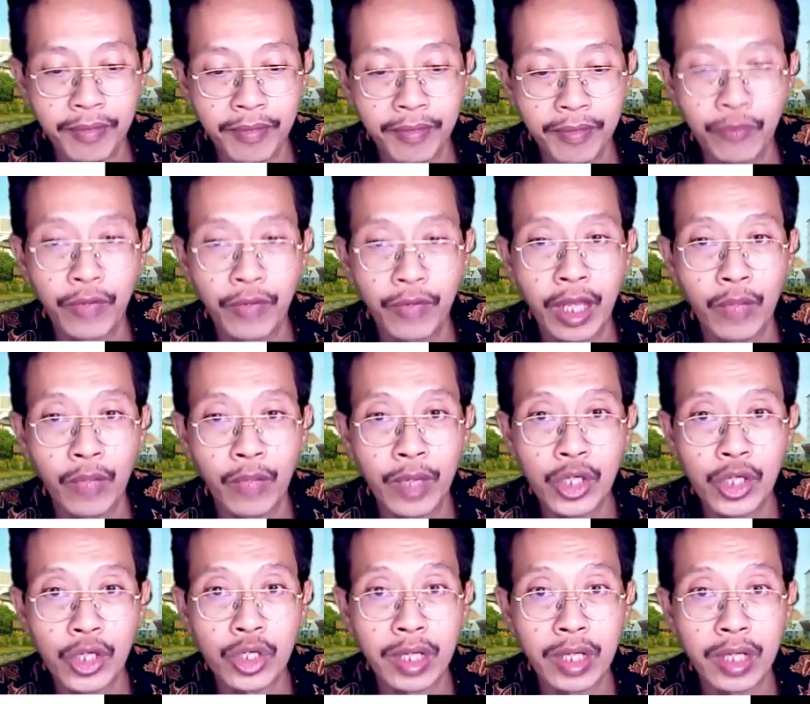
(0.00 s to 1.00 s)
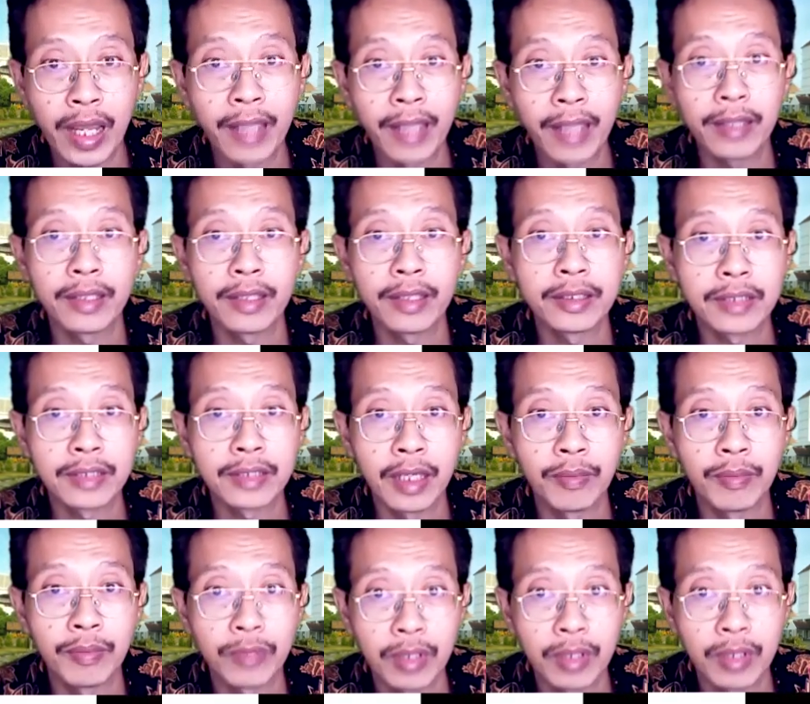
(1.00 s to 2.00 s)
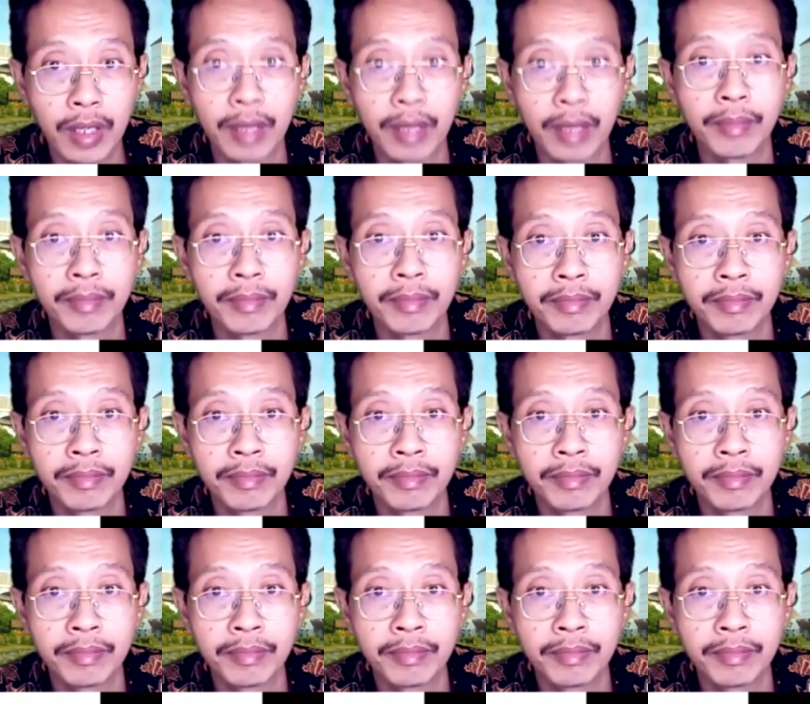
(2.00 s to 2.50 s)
the evaluation at the same time.